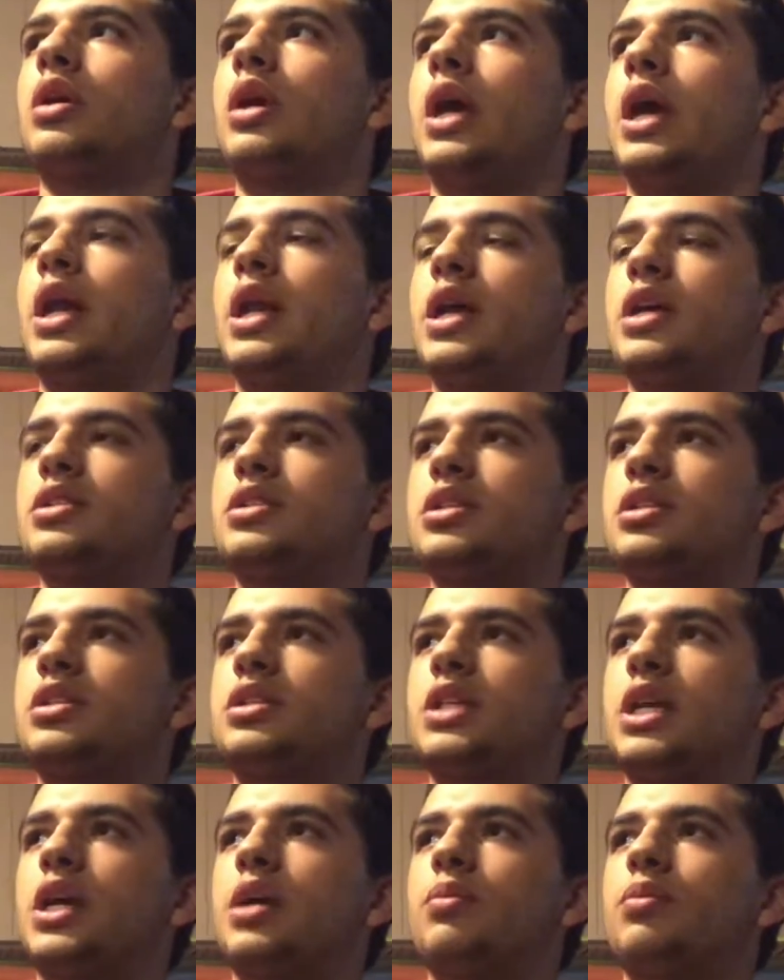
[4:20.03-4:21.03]
and as the
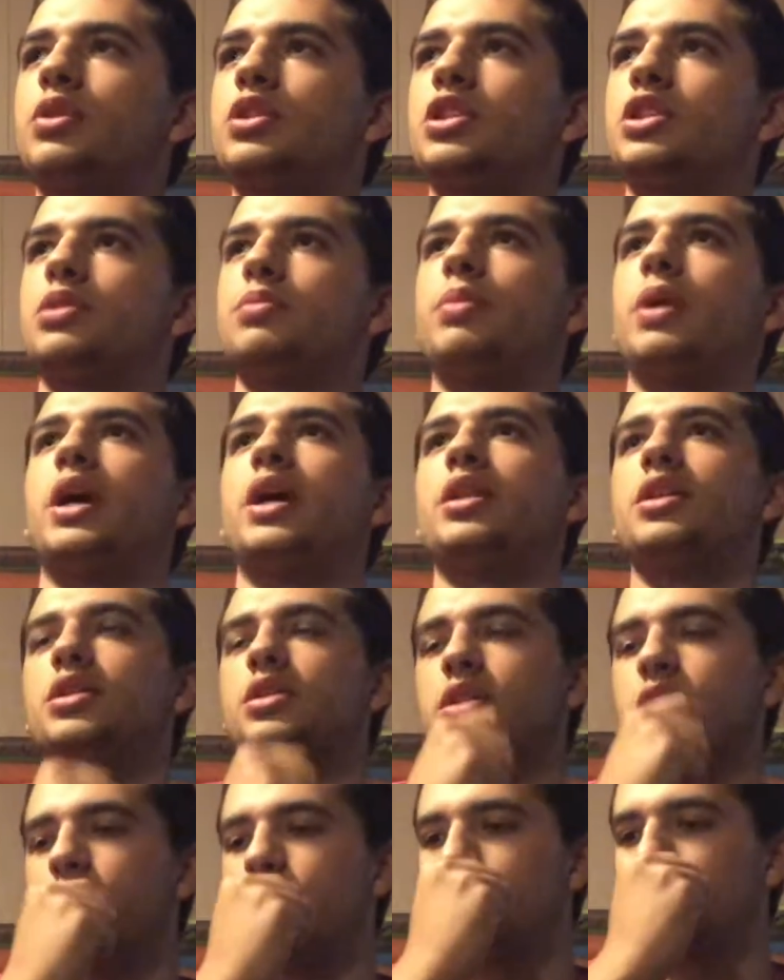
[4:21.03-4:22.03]
sand which is by the
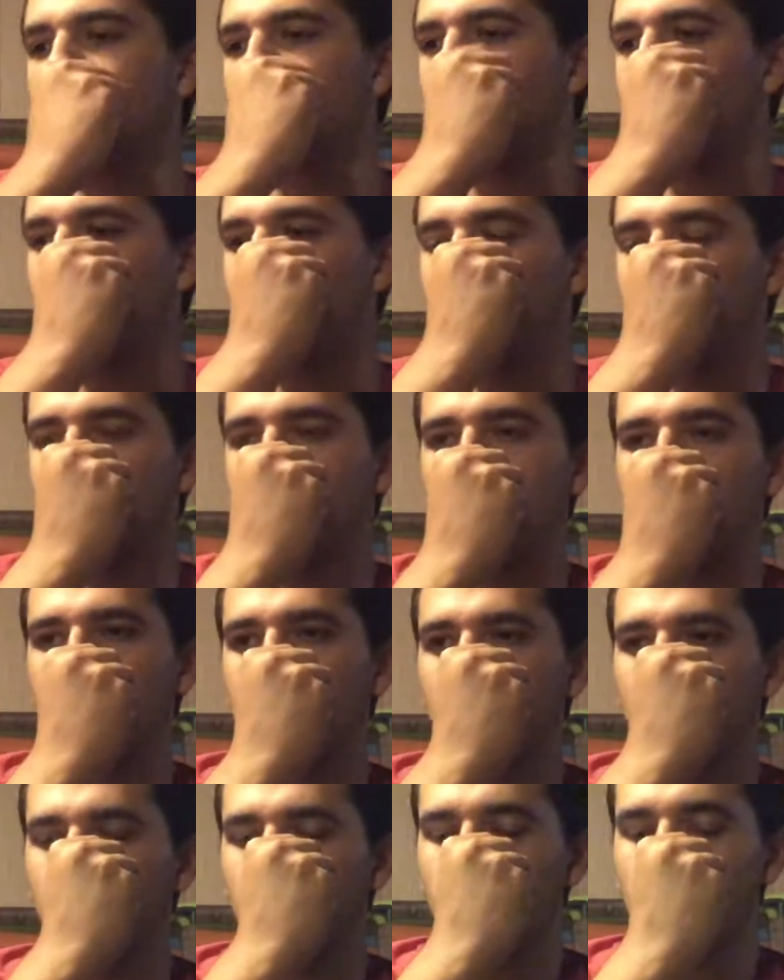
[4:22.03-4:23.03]
seashore,
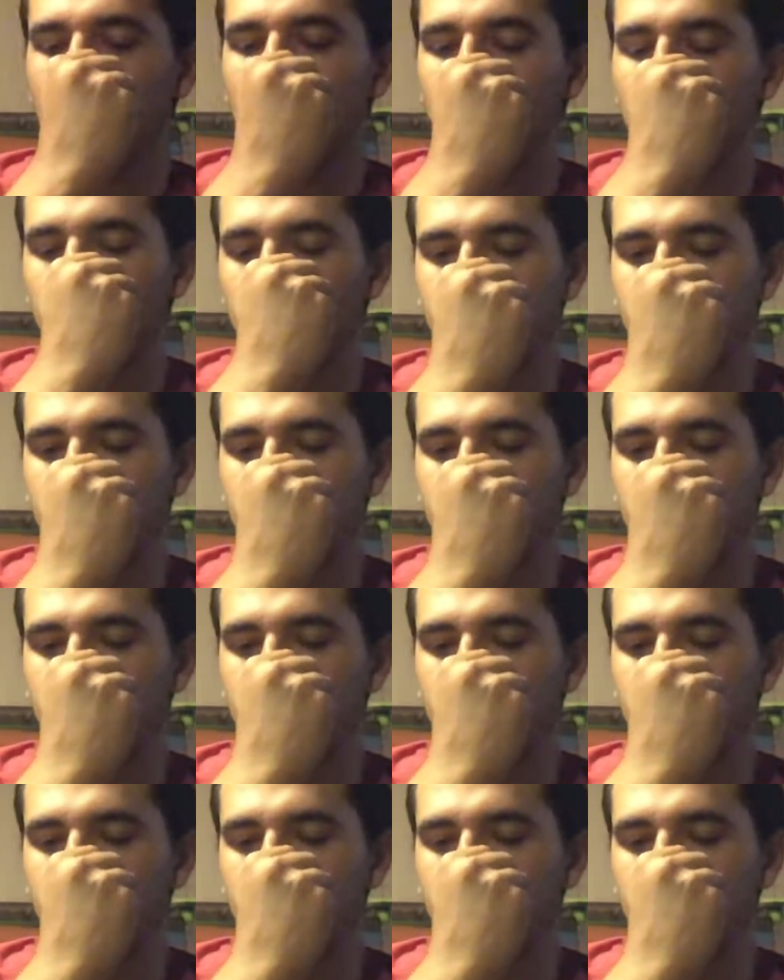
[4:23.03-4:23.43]
innumerable.